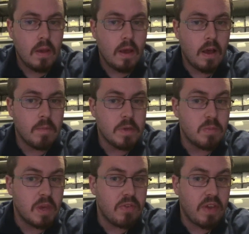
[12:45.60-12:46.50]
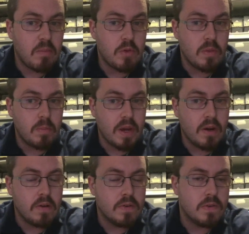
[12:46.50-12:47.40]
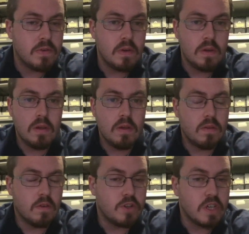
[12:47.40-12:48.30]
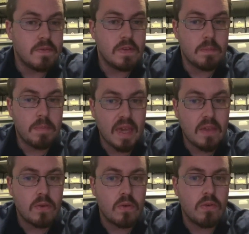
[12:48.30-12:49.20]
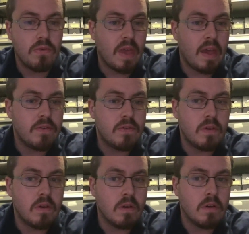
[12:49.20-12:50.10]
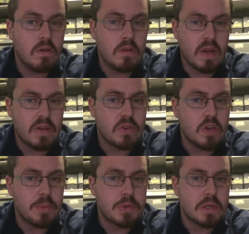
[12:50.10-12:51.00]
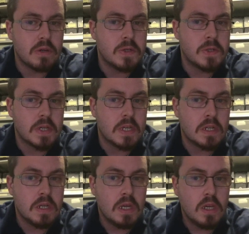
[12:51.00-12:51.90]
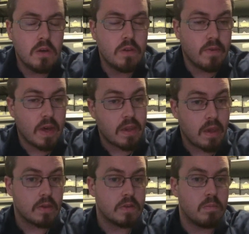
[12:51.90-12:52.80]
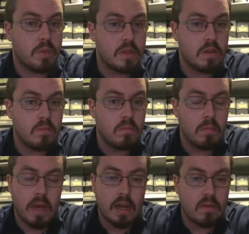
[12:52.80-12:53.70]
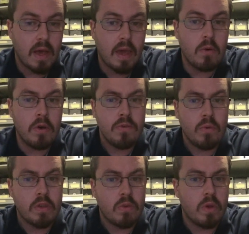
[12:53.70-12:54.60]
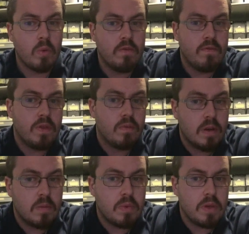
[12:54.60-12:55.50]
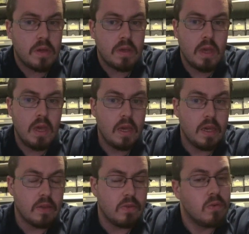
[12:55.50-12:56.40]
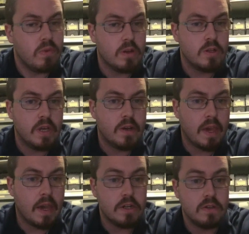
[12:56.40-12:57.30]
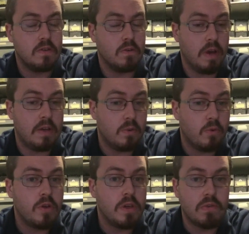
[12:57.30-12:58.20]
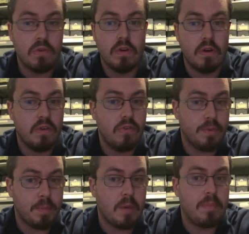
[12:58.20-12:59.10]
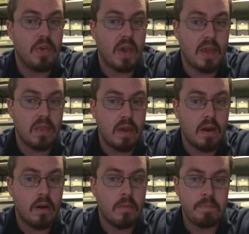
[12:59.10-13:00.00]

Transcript: Um, he spent time with the Bears, the Chiefs, and the Panthers last year last couple years. And you know, the Vikings picked him out of Iowa, 2021 fifth round pick. He had two touchdown catches as a, as a rookie, so there is some upside there